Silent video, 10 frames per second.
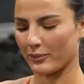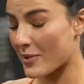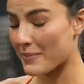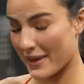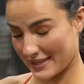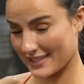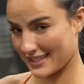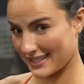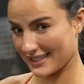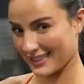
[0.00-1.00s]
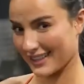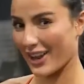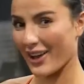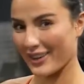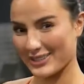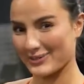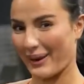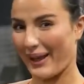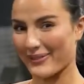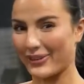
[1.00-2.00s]
I missed the large
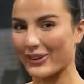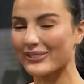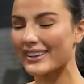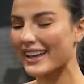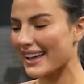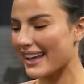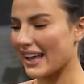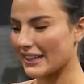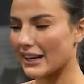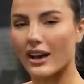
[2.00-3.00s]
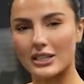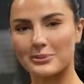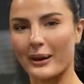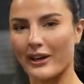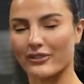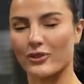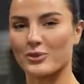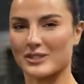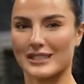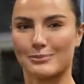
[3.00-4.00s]
platform, and the large platform
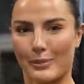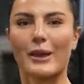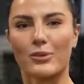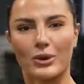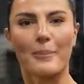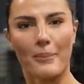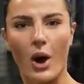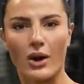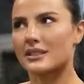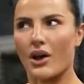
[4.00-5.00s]
was this big wooden box.